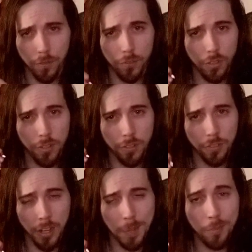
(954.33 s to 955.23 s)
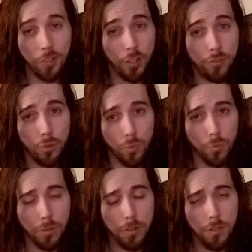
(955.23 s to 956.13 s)
of certain types
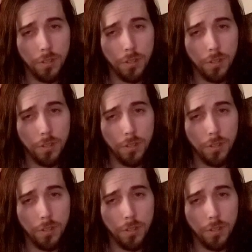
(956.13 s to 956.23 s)
attuned